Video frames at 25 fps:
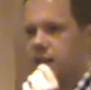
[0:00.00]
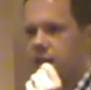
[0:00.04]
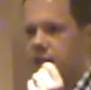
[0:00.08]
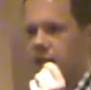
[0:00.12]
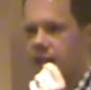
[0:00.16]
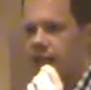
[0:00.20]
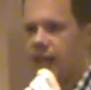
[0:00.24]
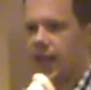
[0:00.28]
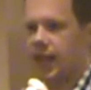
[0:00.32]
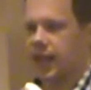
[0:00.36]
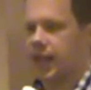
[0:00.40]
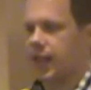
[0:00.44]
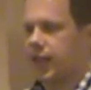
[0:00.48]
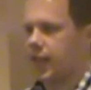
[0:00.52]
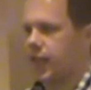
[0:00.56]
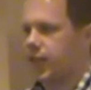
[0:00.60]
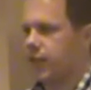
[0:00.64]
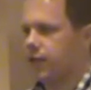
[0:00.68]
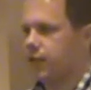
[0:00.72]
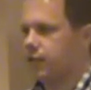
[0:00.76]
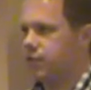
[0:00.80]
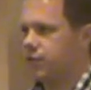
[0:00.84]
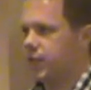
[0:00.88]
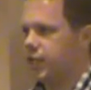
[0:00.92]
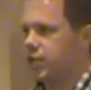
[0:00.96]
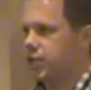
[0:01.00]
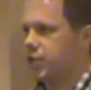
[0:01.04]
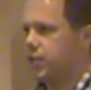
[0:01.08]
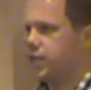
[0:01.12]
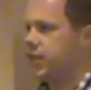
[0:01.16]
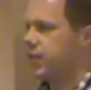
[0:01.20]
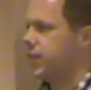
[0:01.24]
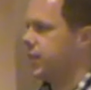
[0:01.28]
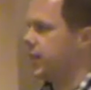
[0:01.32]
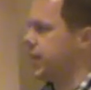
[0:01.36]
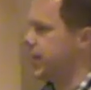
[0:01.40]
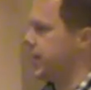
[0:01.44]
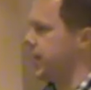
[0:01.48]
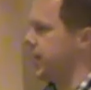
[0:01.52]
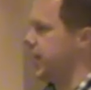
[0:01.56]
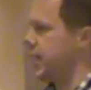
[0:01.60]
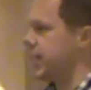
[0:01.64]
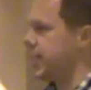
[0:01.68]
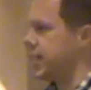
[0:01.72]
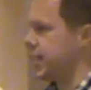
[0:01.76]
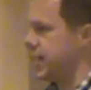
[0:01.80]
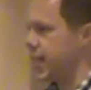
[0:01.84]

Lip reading: He had a clear vision. He